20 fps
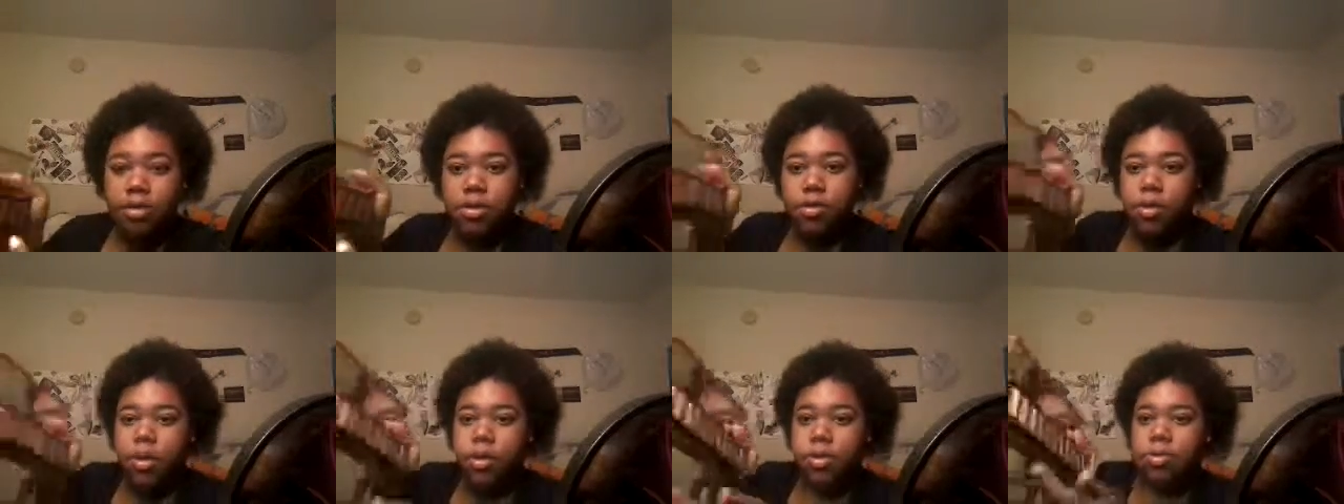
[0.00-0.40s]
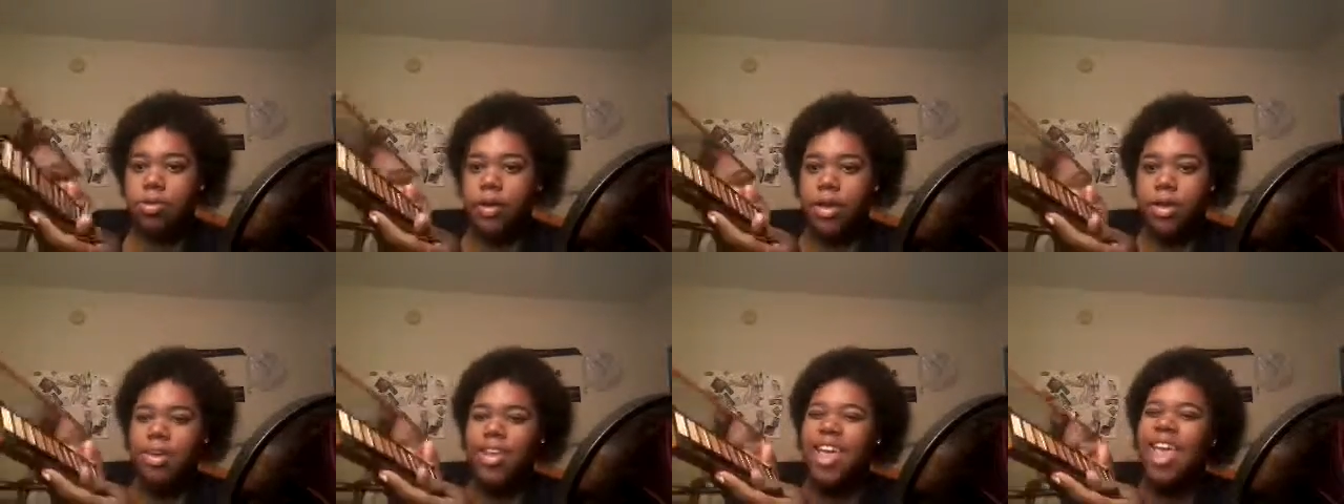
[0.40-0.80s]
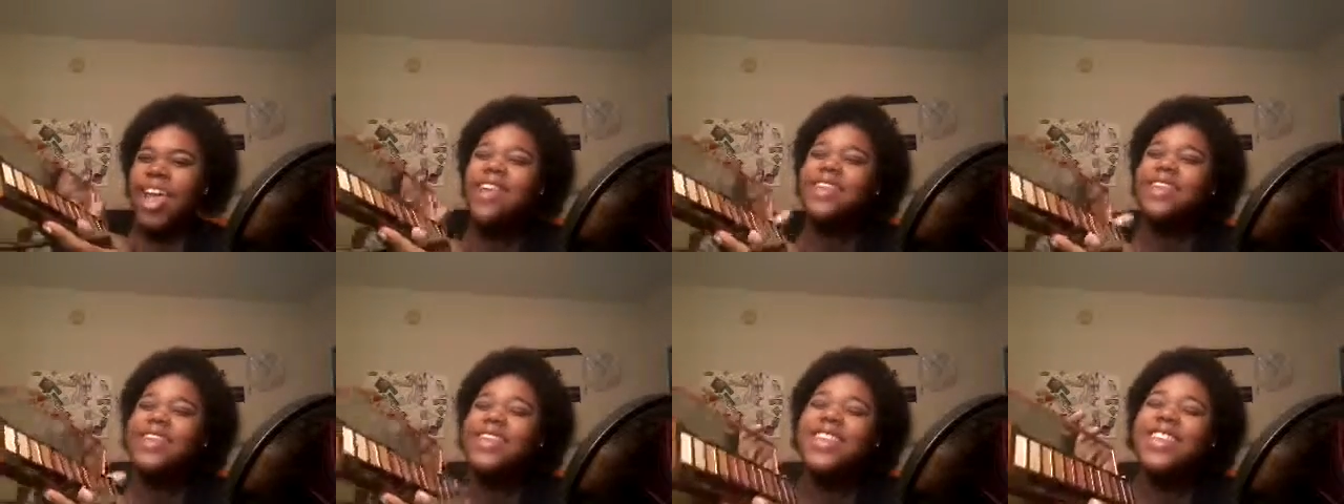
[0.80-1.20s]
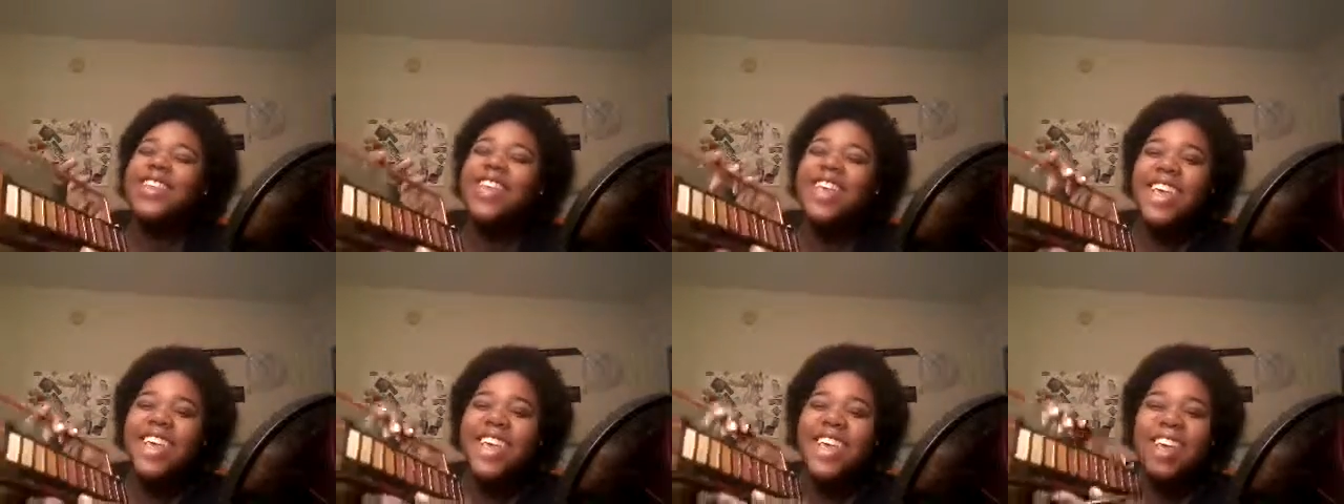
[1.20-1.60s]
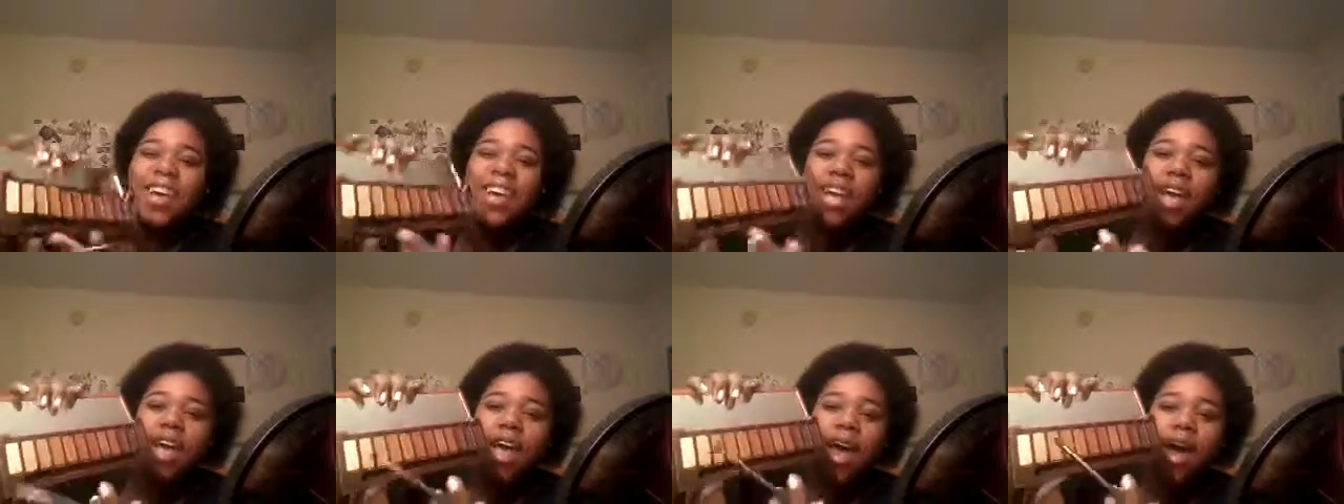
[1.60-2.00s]
This, oh wait, you can't even see
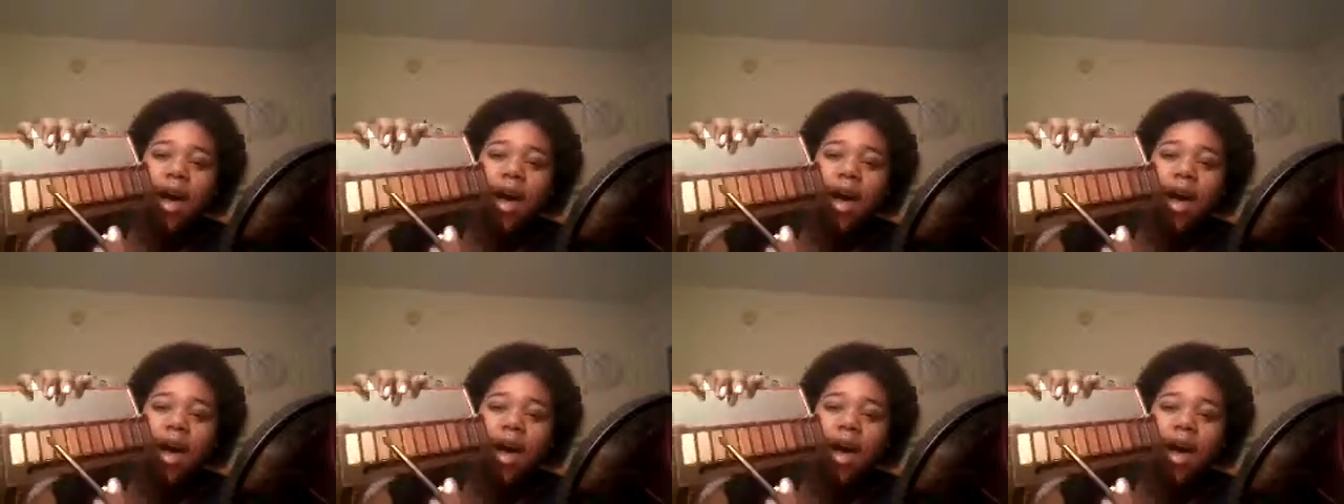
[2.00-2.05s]
it.